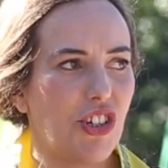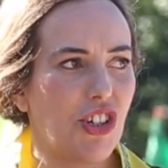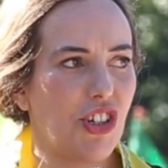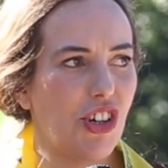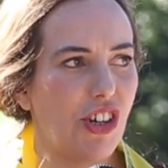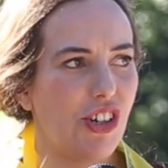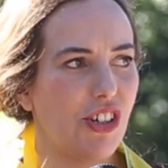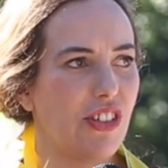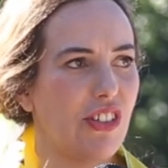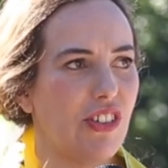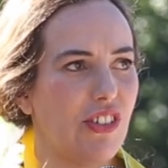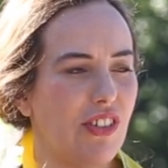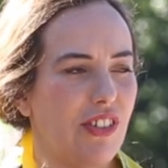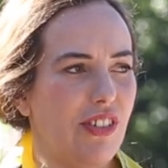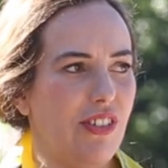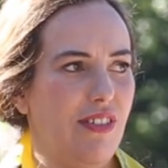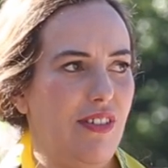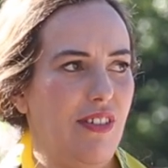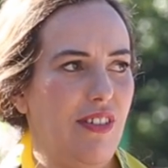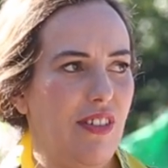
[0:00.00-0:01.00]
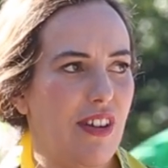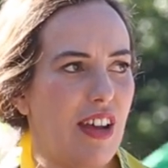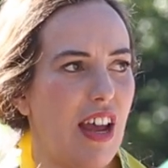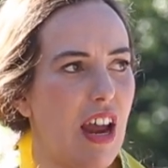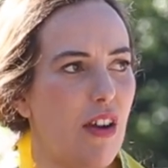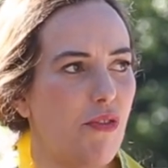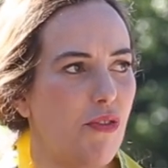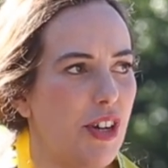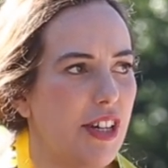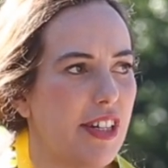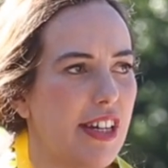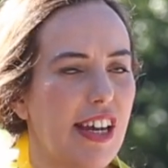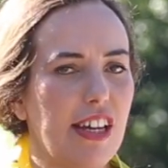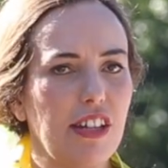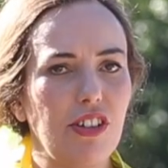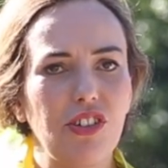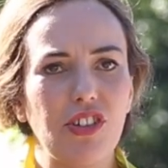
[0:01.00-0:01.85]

shirts, every day.